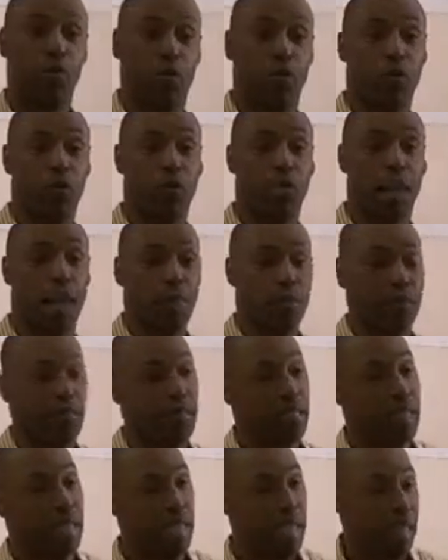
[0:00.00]
prototypes.
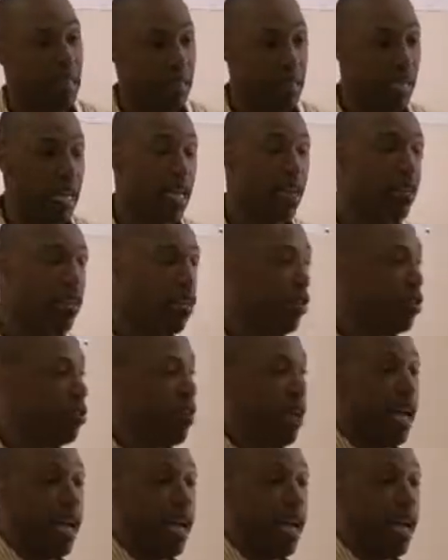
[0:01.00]
Then you